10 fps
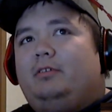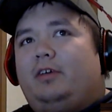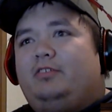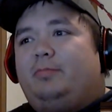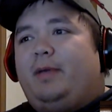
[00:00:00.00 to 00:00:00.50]

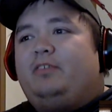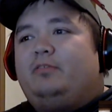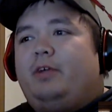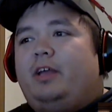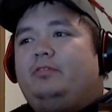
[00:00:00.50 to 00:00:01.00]
a
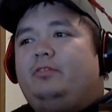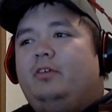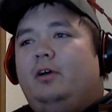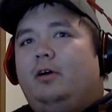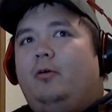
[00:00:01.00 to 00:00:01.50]
space race
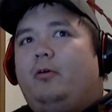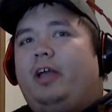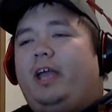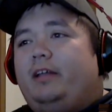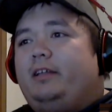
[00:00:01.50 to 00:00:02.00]
or
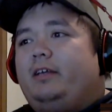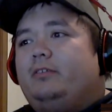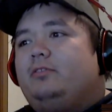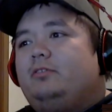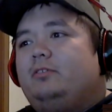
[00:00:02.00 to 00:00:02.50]

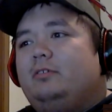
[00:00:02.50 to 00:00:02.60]
aliens.